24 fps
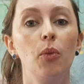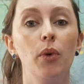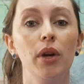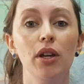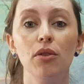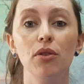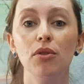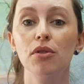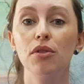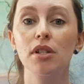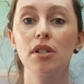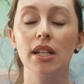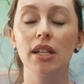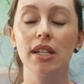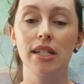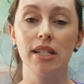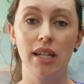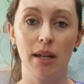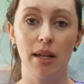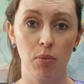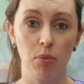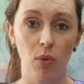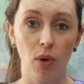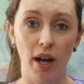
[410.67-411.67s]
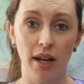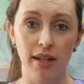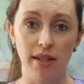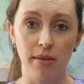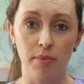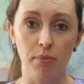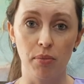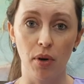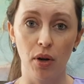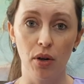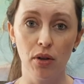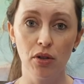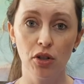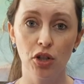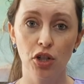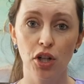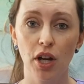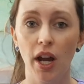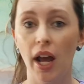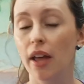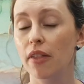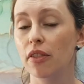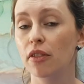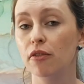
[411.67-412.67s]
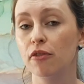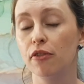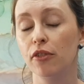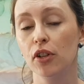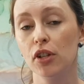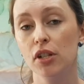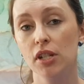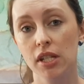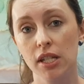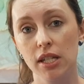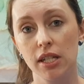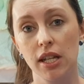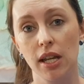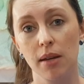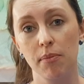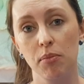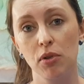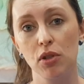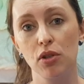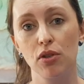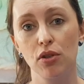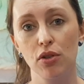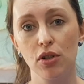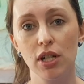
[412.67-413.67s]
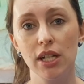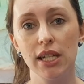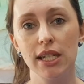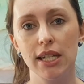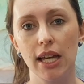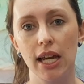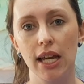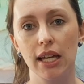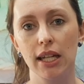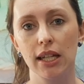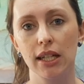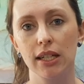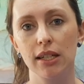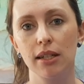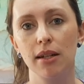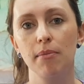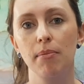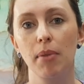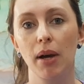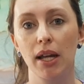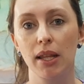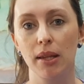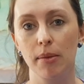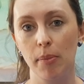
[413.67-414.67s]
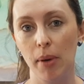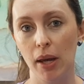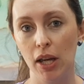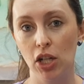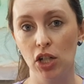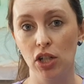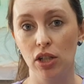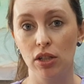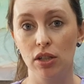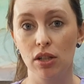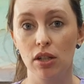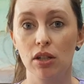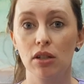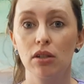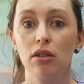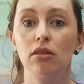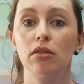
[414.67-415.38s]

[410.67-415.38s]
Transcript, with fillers: We use a stepwise approach, and the first step is usually taken by the patient